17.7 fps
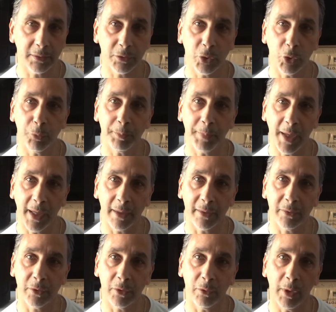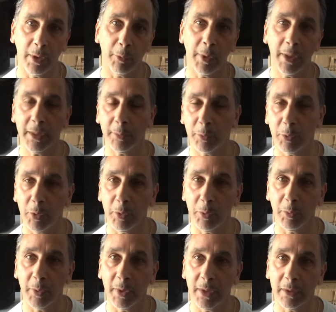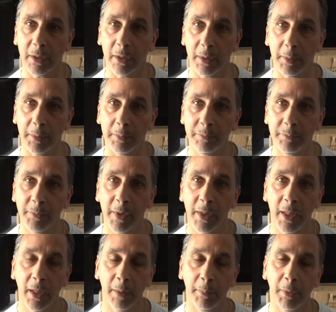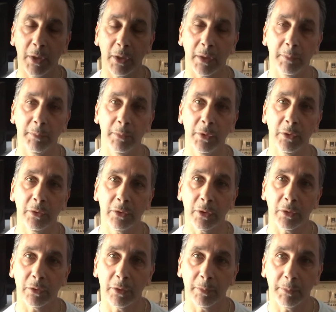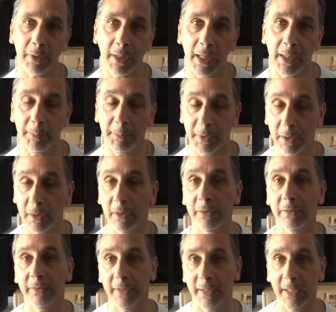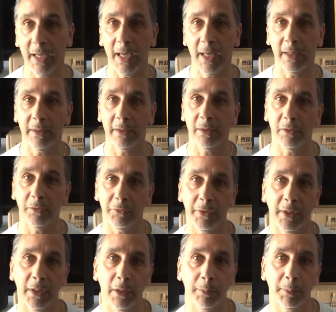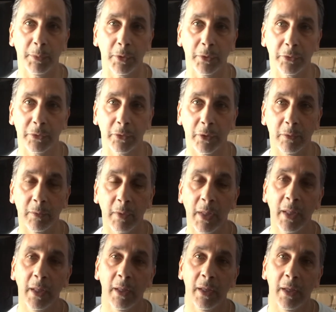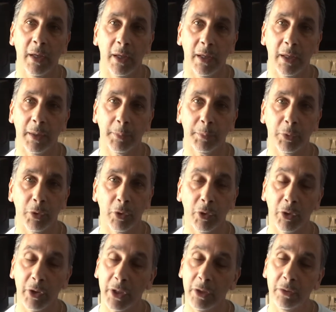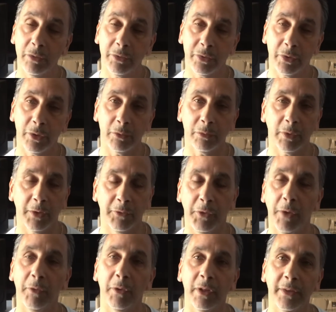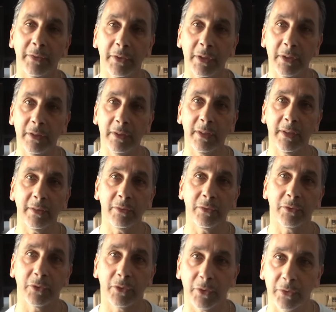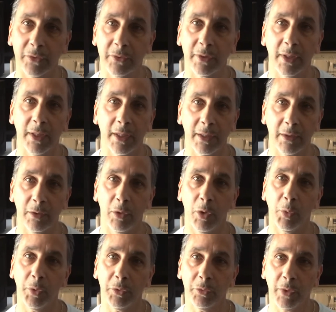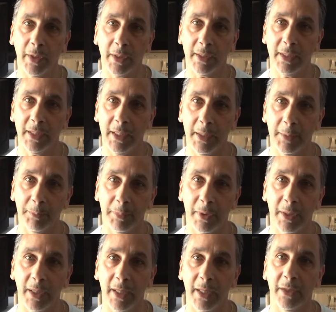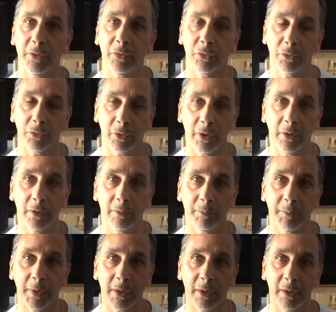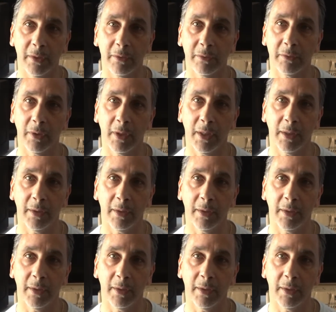tote bag, so I wound up going with American Musical Supply because they had it available. So Pro Audio, so if you're ever listening to this, just always try to keep extra, because